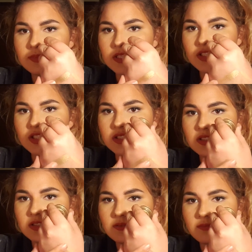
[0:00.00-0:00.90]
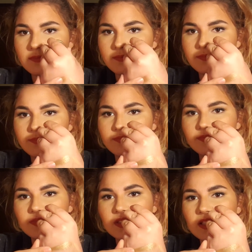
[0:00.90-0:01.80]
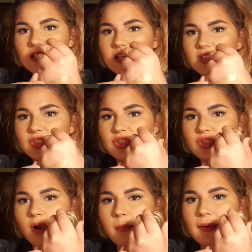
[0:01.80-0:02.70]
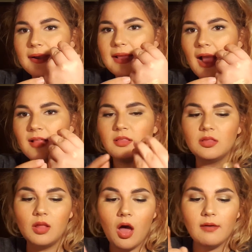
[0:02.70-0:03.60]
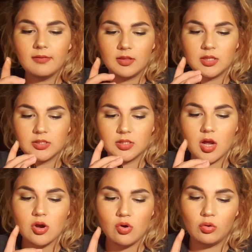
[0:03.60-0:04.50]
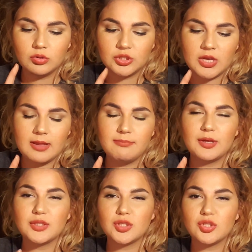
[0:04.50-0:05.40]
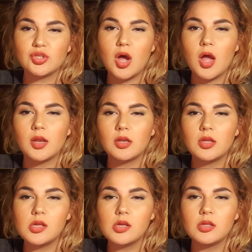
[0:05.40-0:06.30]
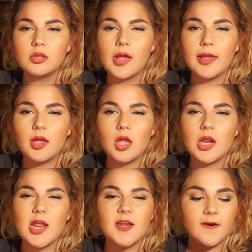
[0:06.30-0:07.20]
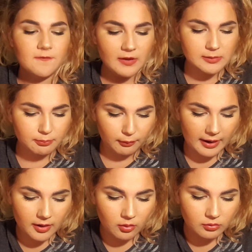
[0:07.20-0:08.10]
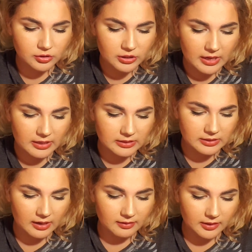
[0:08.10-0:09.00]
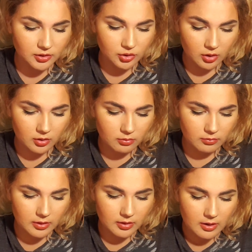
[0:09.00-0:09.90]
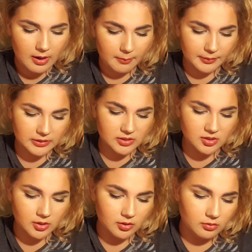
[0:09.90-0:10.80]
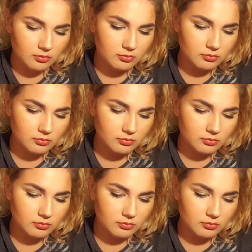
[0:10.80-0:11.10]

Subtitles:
it's just so pretty. I love this gold shade because it's not like an in-your-face bright gold shade. It's kind of like a darker one, but it's still